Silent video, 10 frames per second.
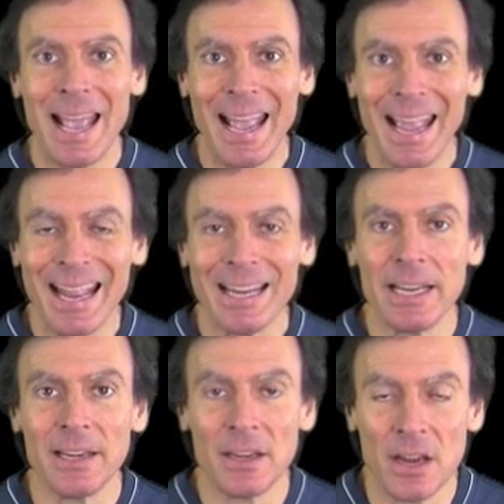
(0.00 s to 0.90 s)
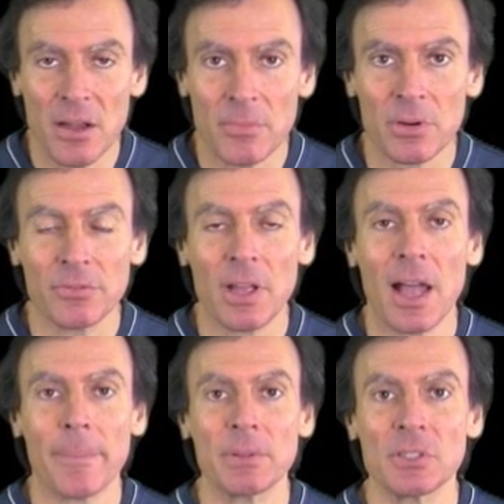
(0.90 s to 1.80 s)
Any number of
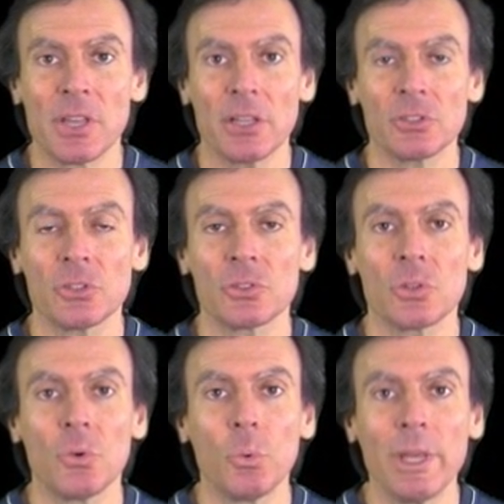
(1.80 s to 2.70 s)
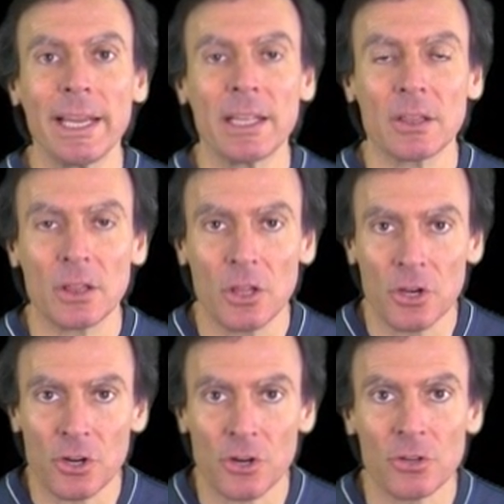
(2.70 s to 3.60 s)
compensations we can
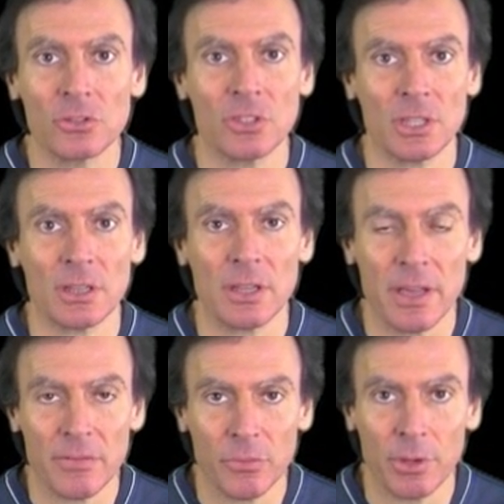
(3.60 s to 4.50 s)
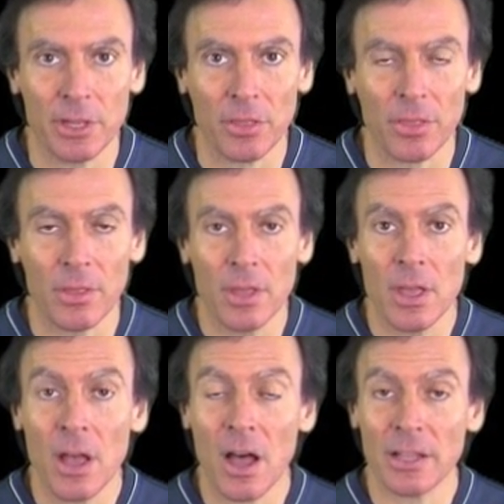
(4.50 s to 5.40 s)
learn to live with
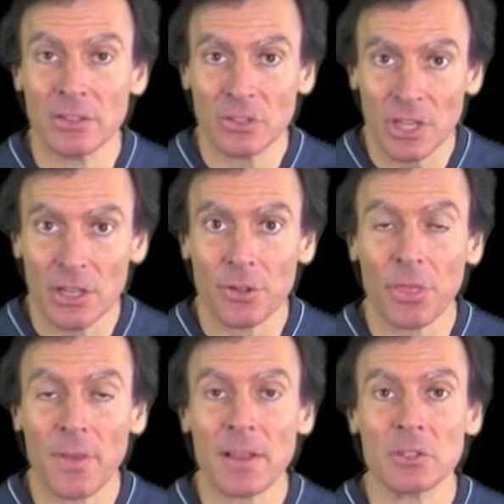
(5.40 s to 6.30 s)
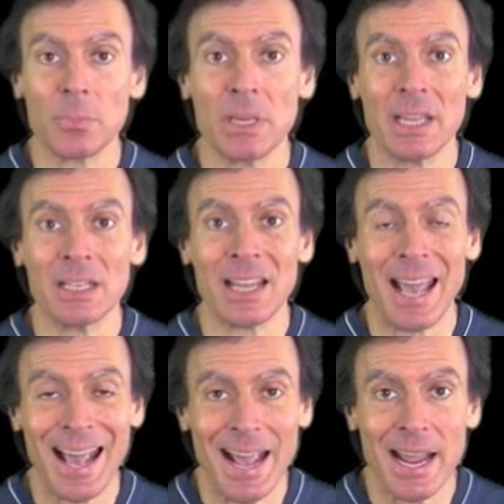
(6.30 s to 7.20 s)
until things begin to
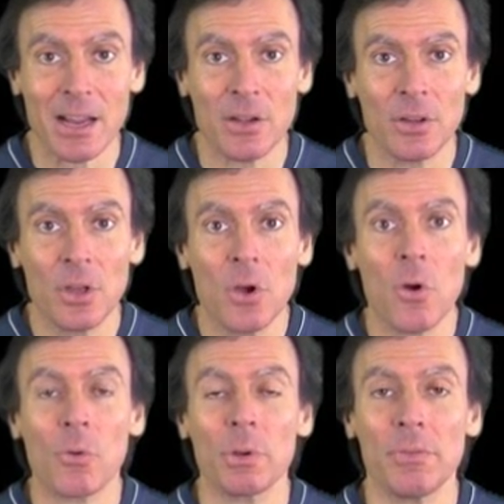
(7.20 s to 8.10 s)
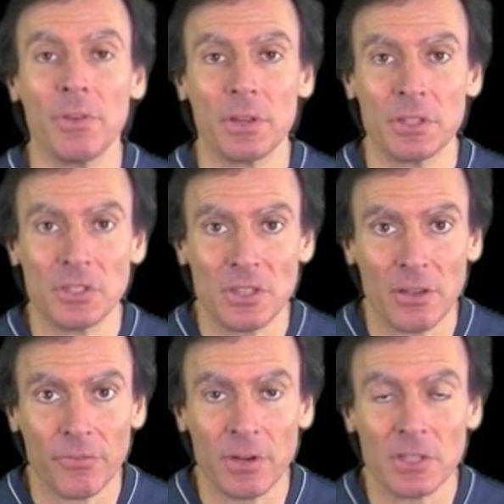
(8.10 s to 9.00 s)
ache or we feel the
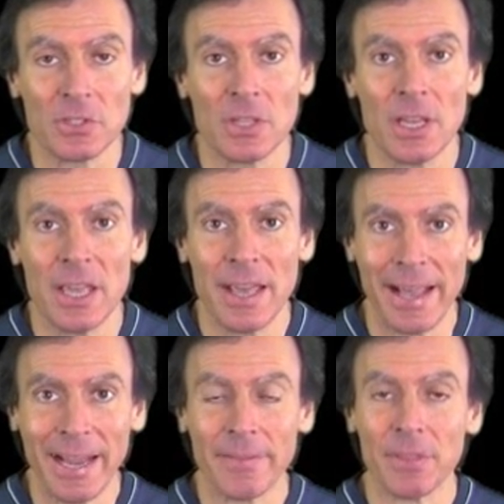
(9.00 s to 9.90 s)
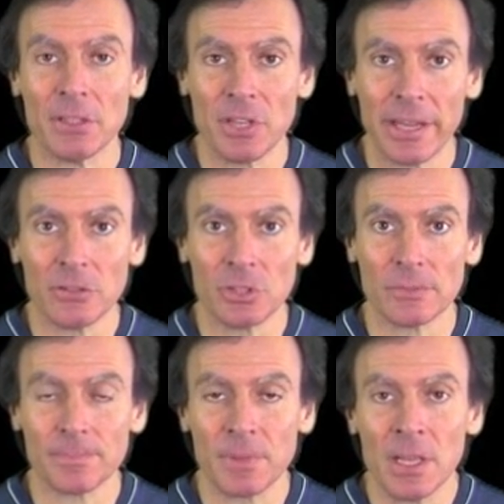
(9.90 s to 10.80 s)
stiffness and the tension.
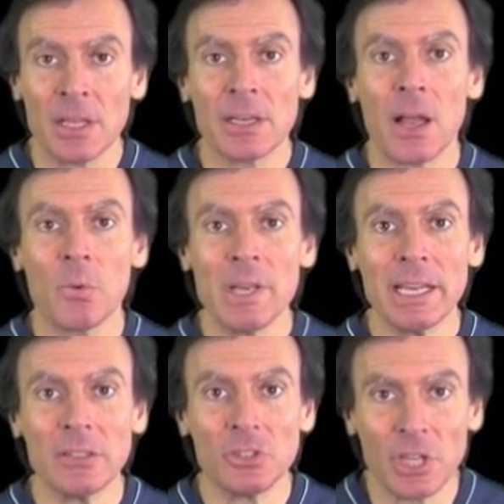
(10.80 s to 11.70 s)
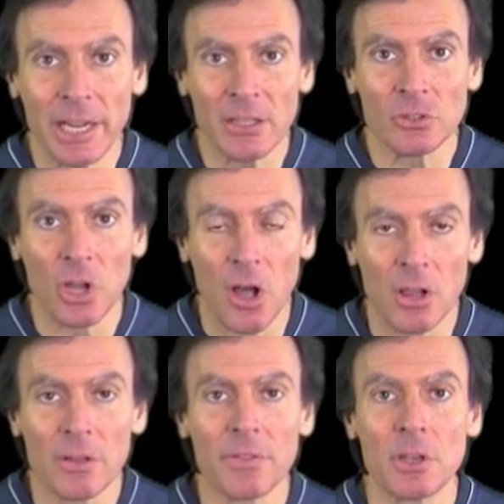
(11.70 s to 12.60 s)
Now, we can change
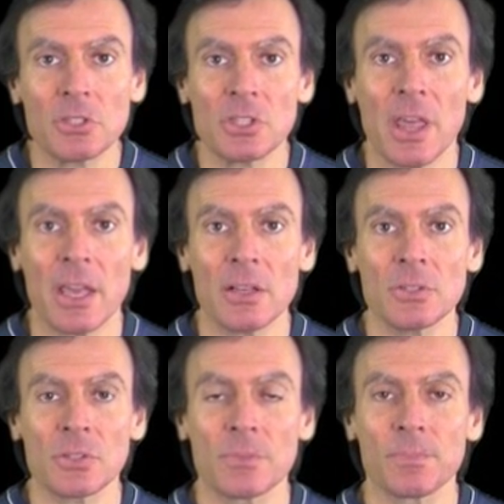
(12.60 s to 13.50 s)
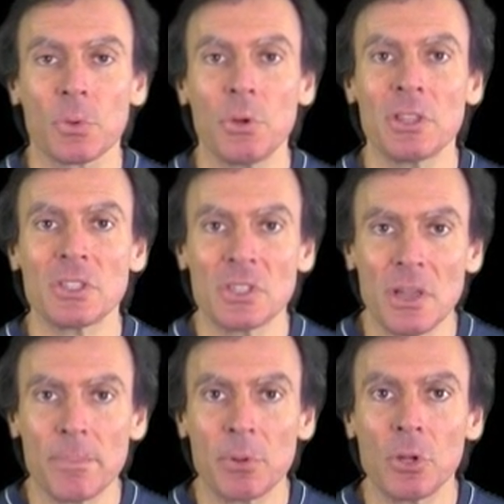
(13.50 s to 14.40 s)
all of those things with
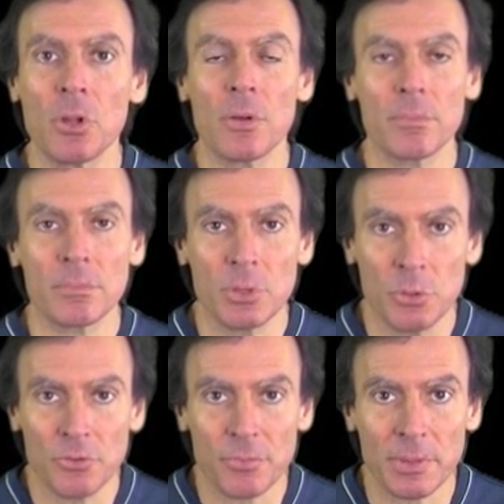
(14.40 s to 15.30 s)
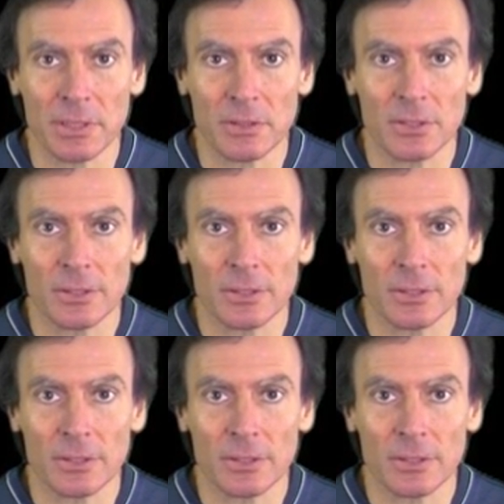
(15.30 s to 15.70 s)
simple movement.